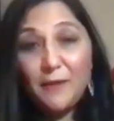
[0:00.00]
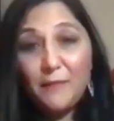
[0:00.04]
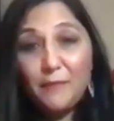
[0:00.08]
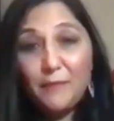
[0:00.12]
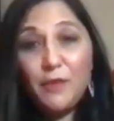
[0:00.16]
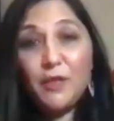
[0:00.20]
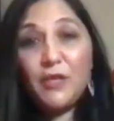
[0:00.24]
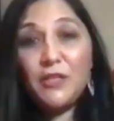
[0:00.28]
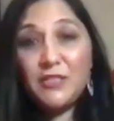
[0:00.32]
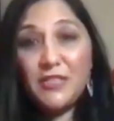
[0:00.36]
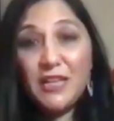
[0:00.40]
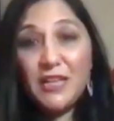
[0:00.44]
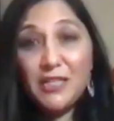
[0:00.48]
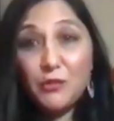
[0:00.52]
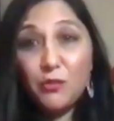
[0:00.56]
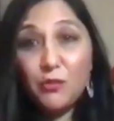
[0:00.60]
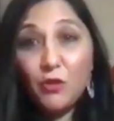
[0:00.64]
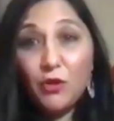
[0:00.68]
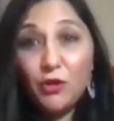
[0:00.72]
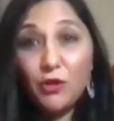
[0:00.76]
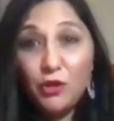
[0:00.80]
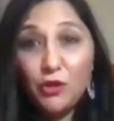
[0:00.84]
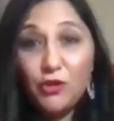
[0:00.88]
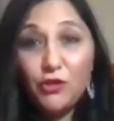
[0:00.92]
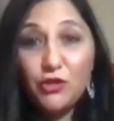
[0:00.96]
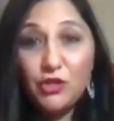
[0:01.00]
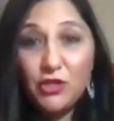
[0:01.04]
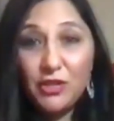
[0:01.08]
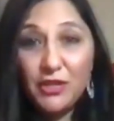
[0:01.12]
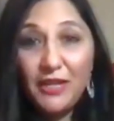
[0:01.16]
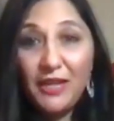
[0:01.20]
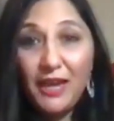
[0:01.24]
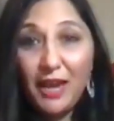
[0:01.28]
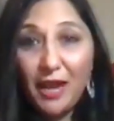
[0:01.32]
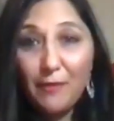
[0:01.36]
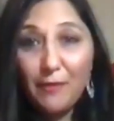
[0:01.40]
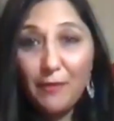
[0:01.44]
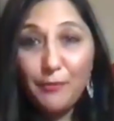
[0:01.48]
Because that's what usually
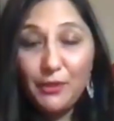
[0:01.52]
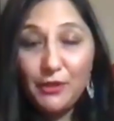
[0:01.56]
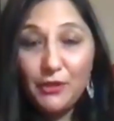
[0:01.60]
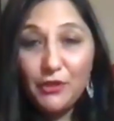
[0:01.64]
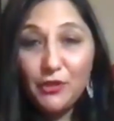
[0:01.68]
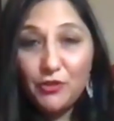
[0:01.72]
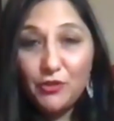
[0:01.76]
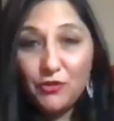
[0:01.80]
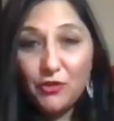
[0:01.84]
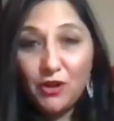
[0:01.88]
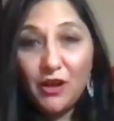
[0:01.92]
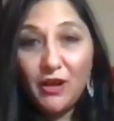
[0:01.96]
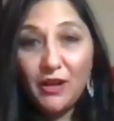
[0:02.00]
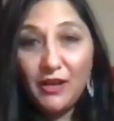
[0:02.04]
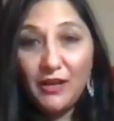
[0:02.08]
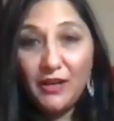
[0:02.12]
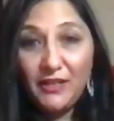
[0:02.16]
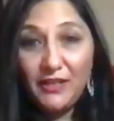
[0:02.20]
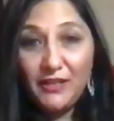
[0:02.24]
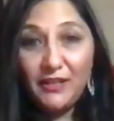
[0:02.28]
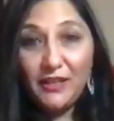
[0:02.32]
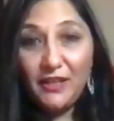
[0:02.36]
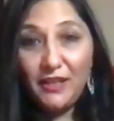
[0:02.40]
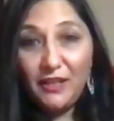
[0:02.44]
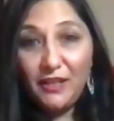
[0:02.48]
happens, right?